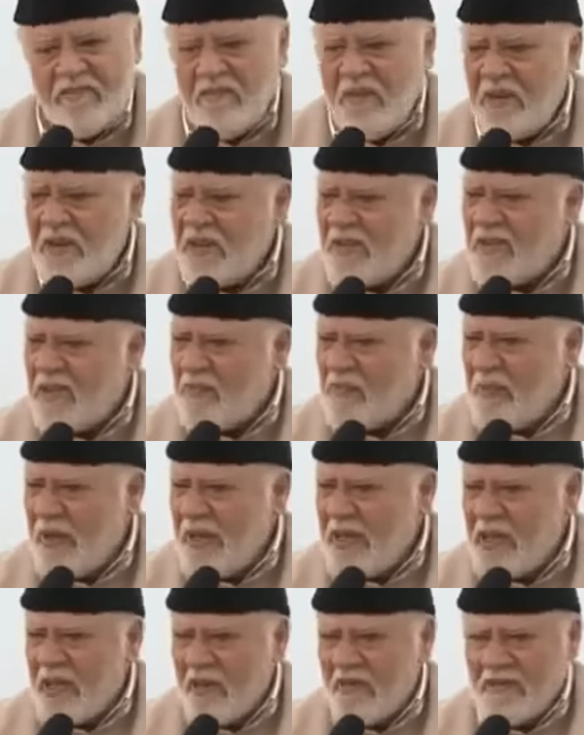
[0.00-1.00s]
What is the
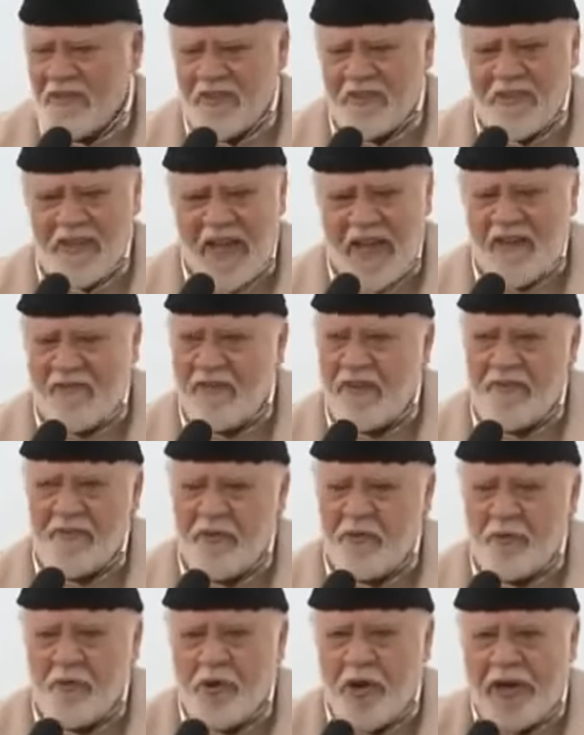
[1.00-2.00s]
pleasure of this life
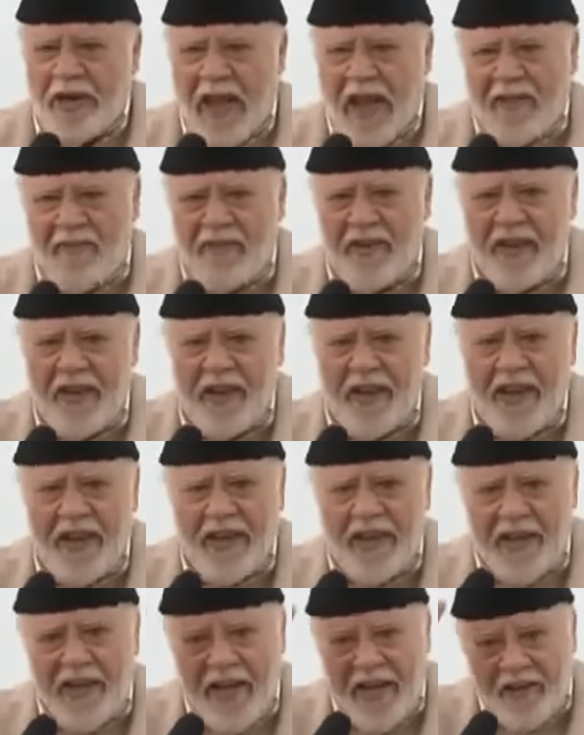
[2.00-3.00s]
if you do not have
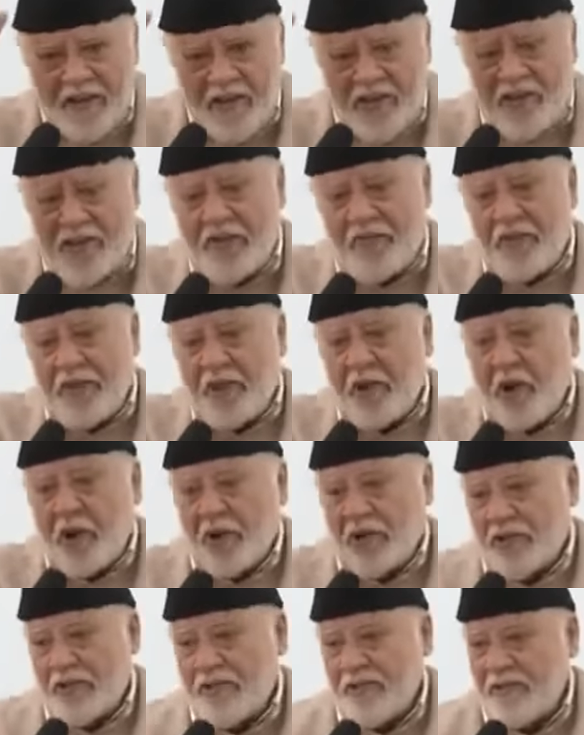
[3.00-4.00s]
a relationship with
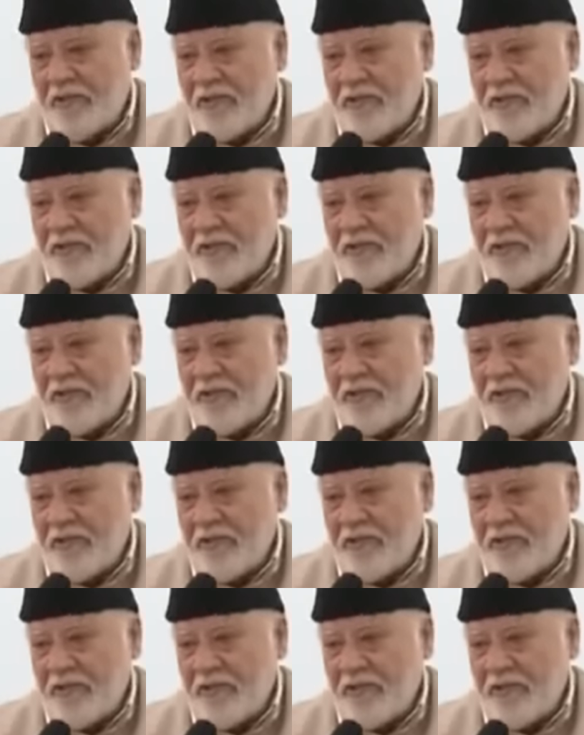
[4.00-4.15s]
God?